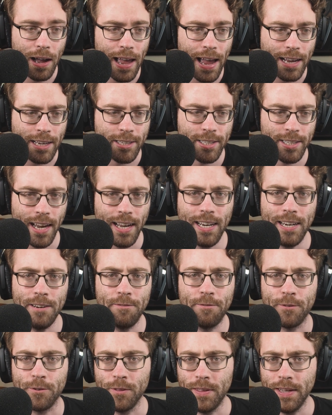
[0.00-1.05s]
Excited
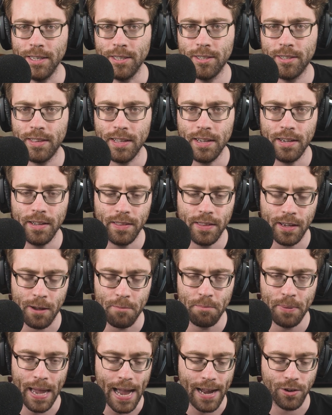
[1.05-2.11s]
for this, the
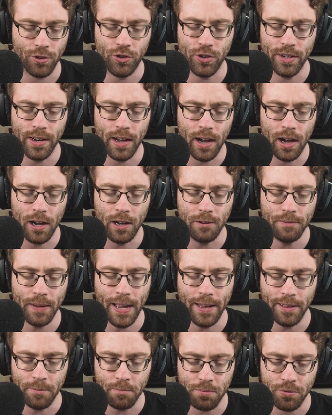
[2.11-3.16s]
compaction of
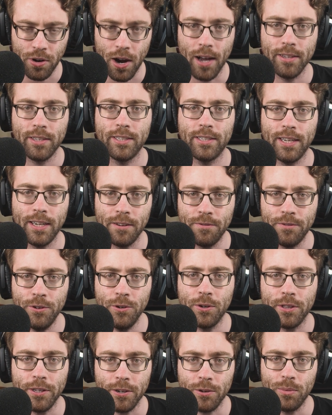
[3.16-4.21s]
and the processing of
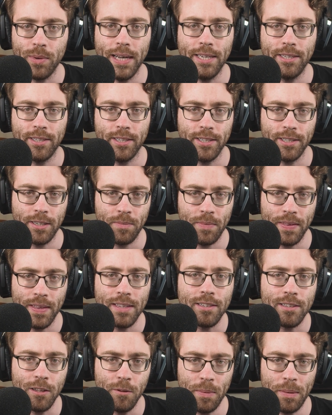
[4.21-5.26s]
nuclear waste into something
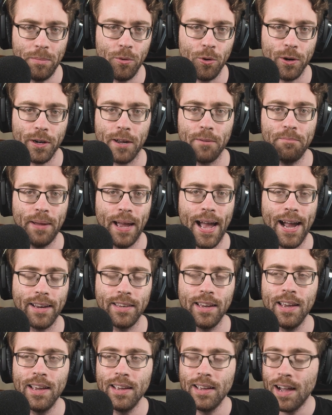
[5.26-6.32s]
that's a little bit more
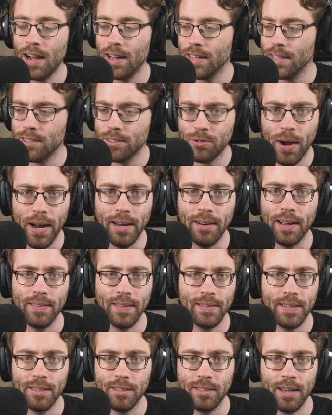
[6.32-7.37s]
compact. That's great. I
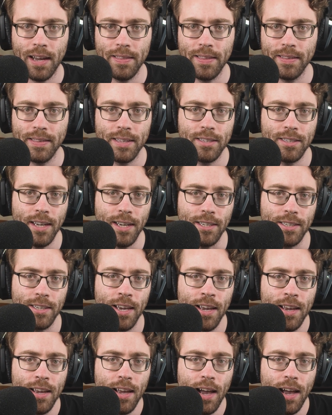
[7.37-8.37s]
think that's nice.